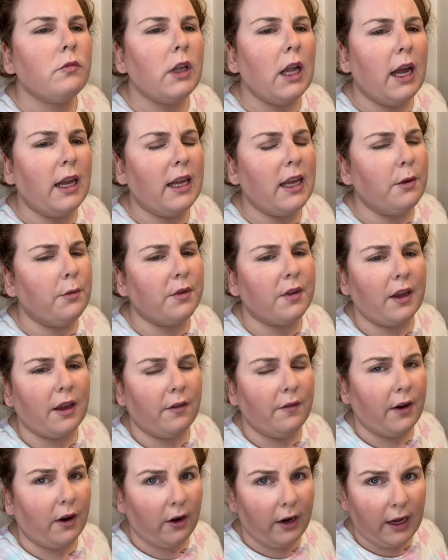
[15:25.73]
And he was like a
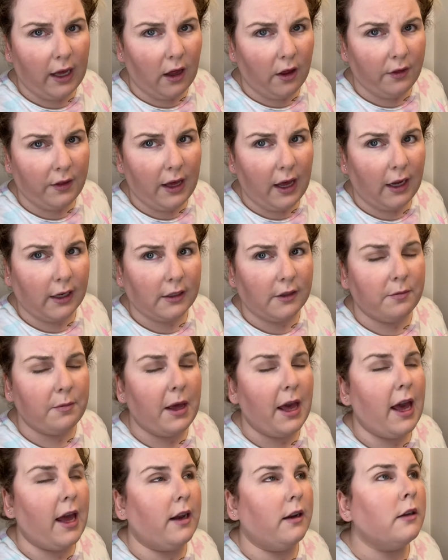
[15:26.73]
very healthy, active
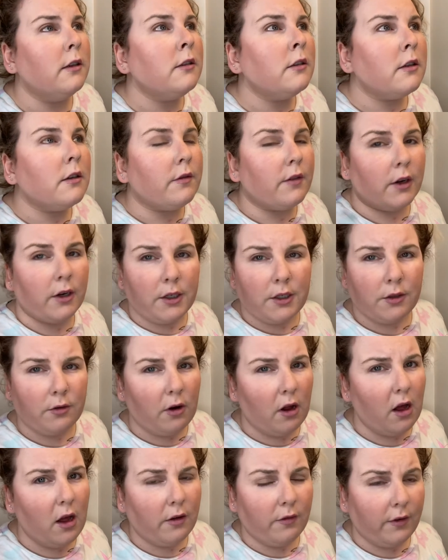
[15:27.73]
man, very
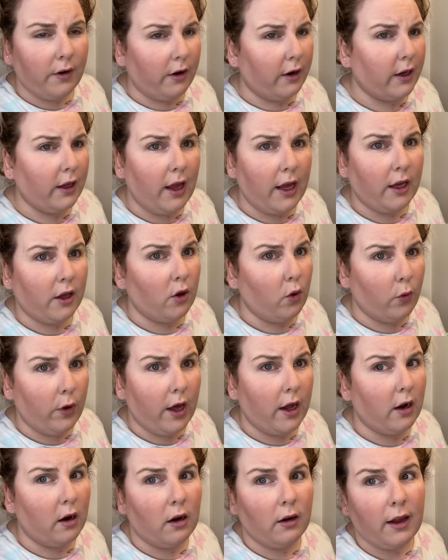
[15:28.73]
strong, very like
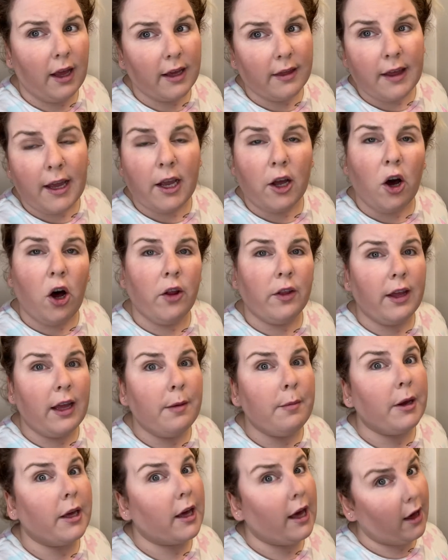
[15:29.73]
go-getter. Like they called
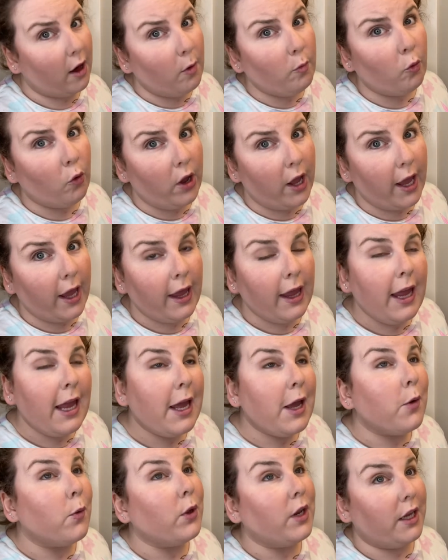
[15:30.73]
him a cowboy
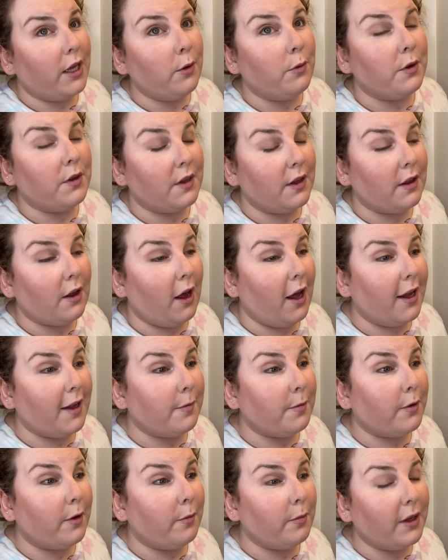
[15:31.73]
when he was in the
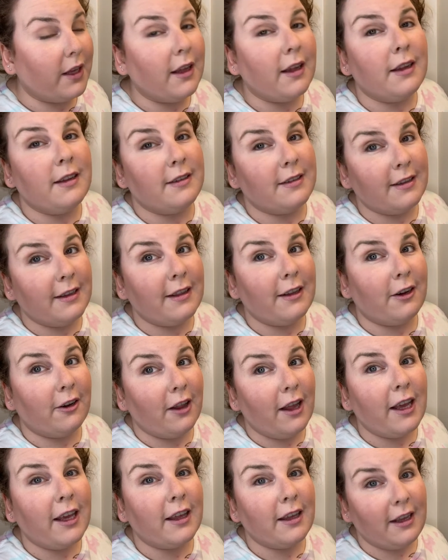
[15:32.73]
hospital because they're
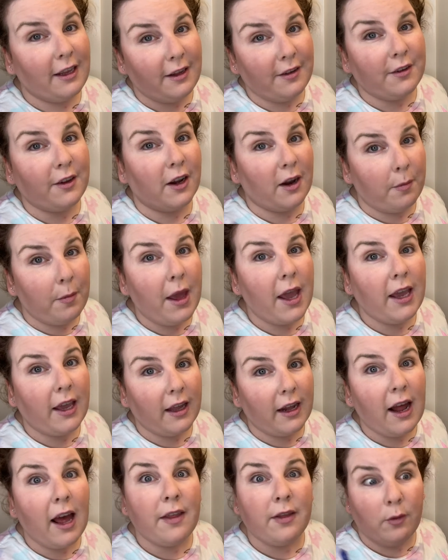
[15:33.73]
like, he's gonna make
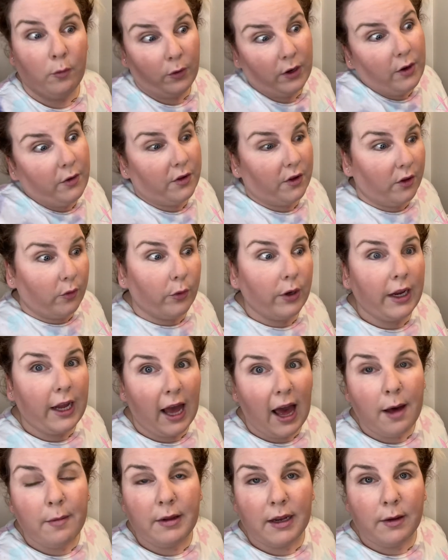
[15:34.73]
it. At, when he was in the
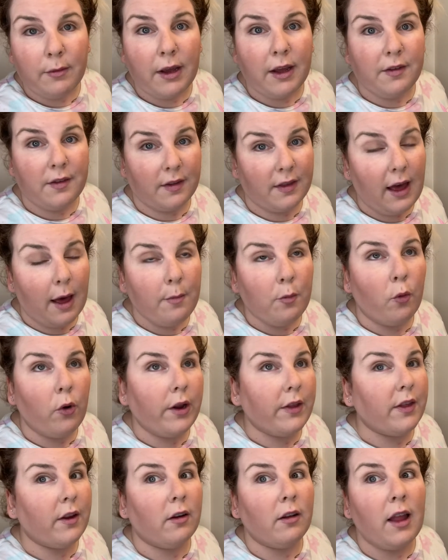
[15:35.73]
rehab anyways, at that
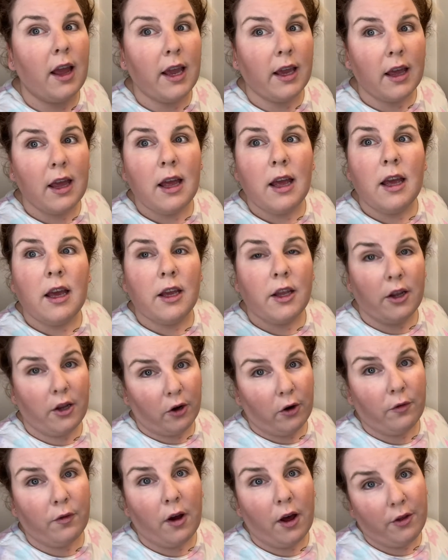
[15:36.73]
point, they're like,
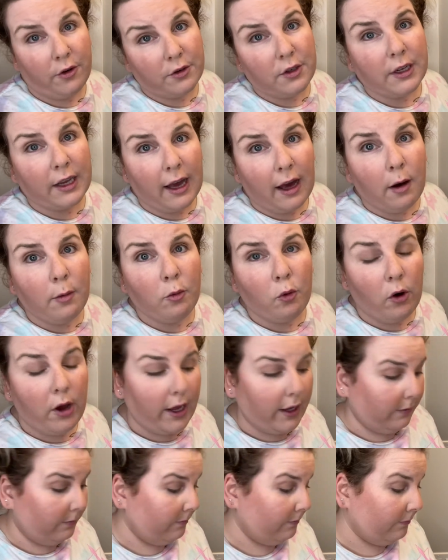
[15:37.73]
your father's a cowboy.